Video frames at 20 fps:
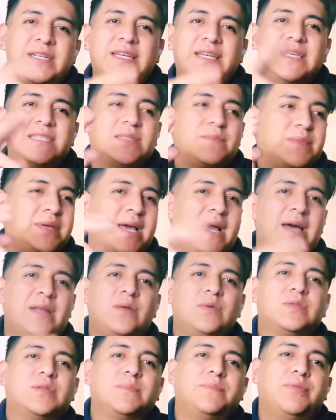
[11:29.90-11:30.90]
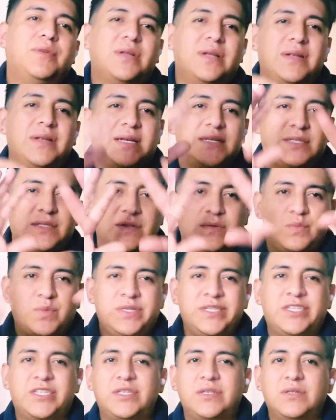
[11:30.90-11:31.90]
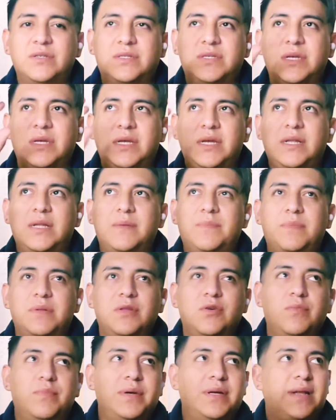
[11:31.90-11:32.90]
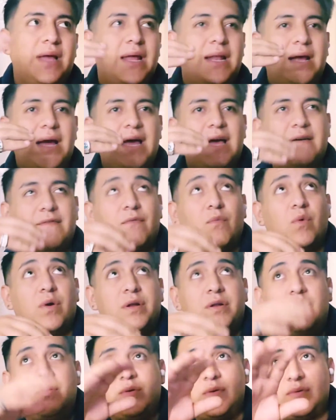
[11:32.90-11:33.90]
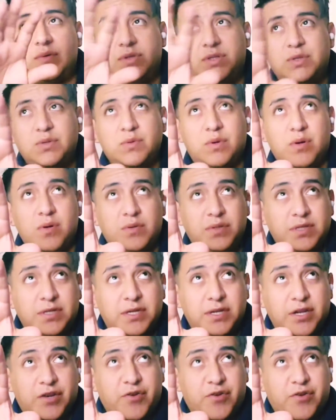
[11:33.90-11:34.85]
I get some candles. I put it next to the windshield to heat up a little bit, and I have 1 hole and 2 holes, and then it